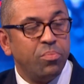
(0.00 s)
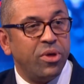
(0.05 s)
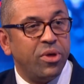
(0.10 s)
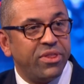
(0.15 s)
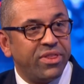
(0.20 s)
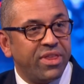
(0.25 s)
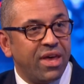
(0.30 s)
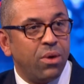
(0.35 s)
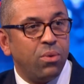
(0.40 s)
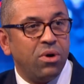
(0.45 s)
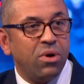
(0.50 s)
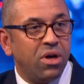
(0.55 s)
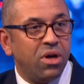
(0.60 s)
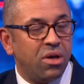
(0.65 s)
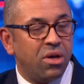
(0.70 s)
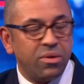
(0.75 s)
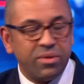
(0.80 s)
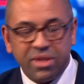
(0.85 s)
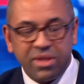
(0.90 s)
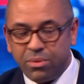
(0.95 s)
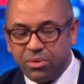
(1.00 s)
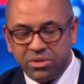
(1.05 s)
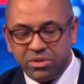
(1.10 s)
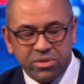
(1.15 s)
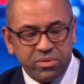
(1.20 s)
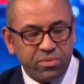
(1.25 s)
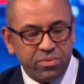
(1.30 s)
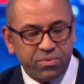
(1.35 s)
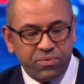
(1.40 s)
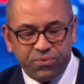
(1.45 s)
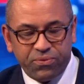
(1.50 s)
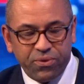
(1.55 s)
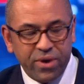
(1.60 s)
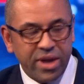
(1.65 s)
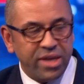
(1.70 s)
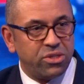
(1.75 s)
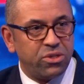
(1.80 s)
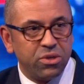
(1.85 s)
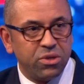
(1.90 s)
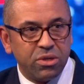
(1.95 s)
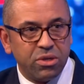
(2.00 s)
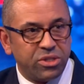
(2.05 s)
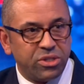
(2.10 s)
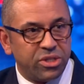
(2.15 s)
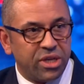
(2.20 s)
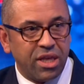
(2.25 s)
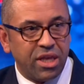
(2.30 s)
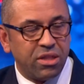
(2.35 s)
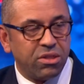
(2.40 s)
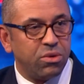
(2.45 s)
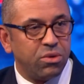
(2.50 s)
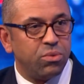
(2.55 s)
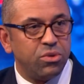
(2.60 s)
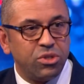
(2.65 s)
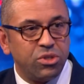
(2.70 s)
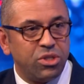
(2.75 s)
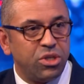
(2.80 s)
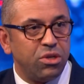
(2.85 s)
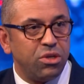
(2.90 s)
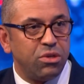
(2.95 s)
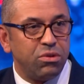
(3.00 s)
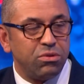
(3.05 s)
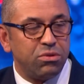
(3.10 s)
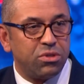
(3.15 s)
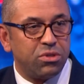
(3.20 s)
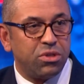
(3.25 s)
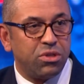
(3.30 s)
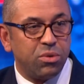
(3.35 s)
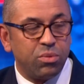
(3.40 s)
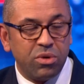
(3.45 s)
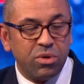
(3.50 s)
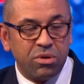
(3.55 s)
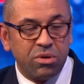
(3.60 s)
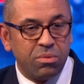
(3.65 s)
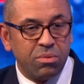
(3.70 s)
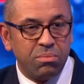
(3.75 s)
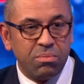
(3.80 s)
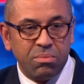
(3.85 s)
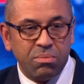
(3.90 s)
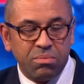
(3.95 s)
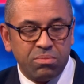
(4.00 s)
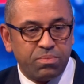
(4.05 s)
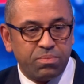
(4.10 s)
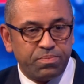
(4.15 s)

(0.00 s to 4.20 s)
But there was phraseology that was used that would